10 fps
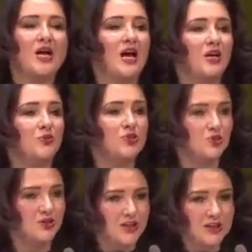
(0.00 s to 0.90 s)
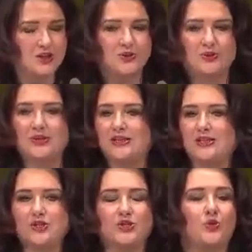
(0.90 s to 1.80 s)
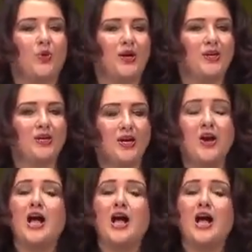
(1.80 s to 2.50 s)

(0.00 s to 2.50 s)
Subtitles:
I wish to thank you, delegates who are here.